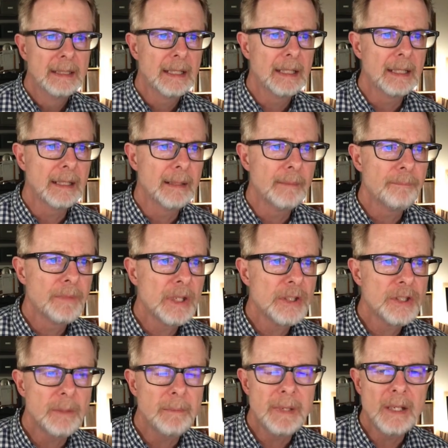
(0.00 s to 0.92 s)
Um,
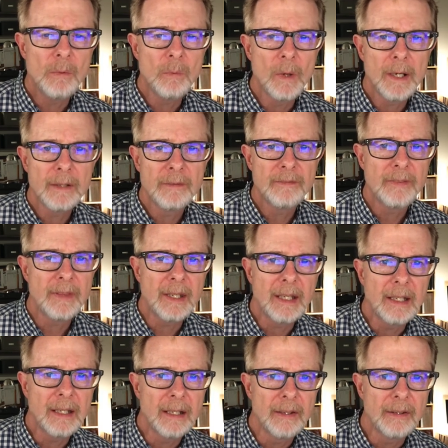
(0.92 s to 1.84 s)
to be one of
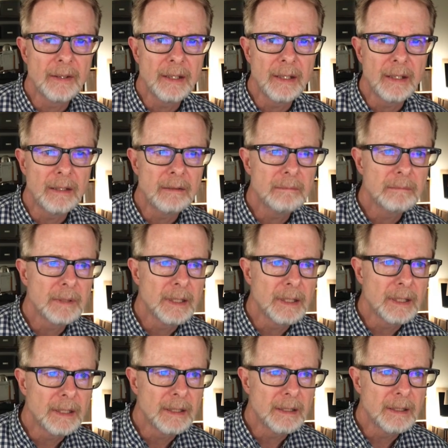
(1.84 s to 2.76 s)
the the
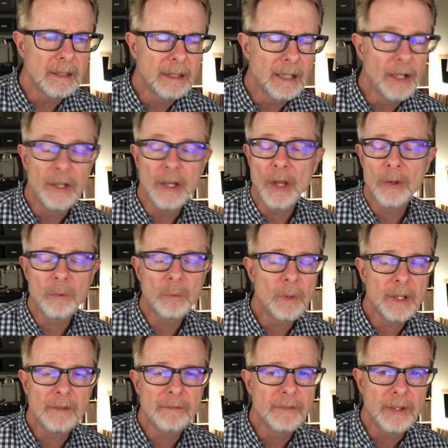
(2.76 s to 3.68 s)
uh, another
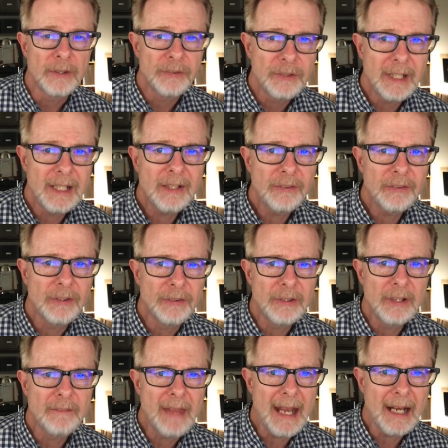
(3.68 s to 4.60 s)
one of the
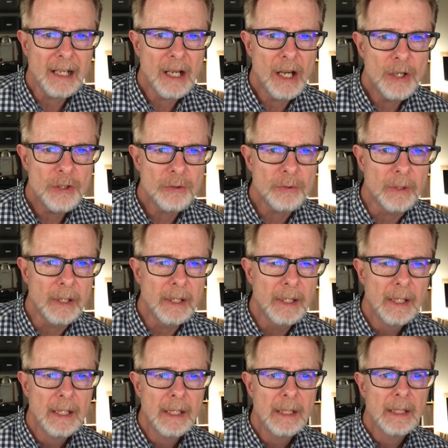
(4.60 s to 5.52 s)
citizens of that
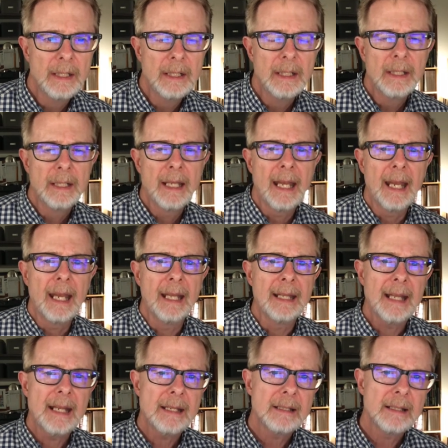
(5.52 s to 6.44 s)
country,
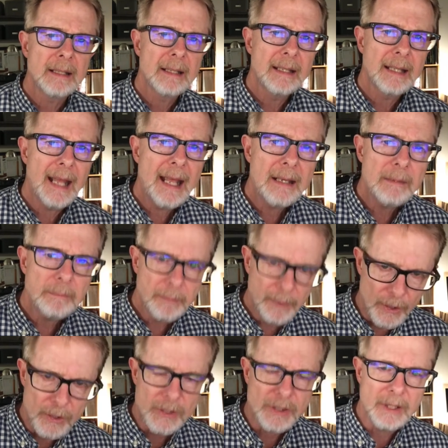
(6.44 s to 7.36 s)
and that that
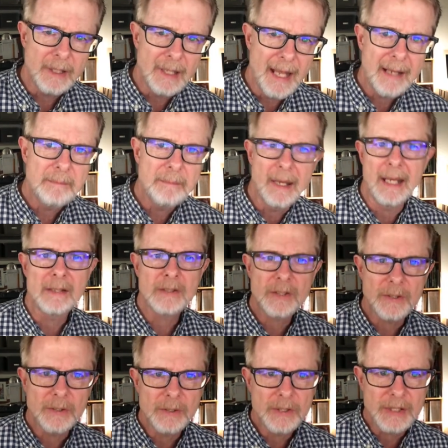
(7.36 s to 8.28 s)
person, that
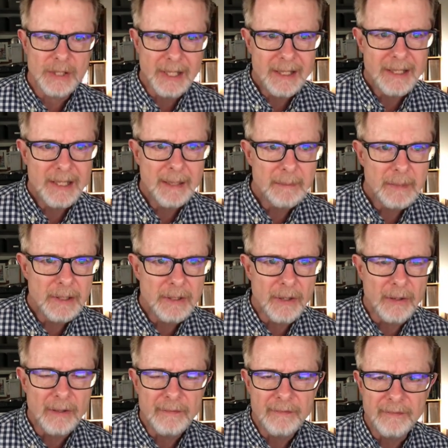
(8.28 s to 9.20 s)
master, sent him
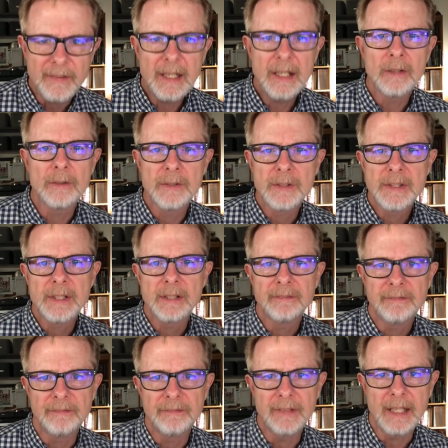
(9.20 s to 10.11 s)
into the fields to
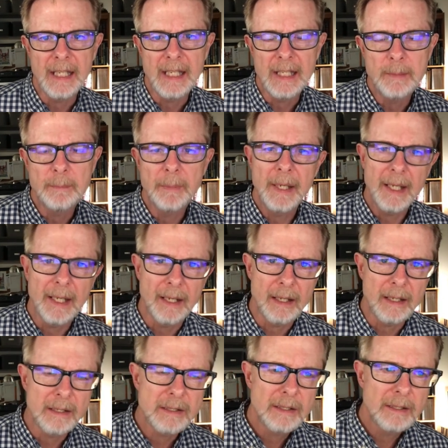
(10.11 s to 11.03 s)
feed
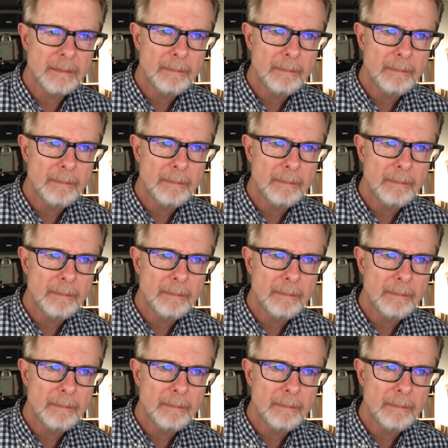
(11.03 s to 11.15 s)
pigs,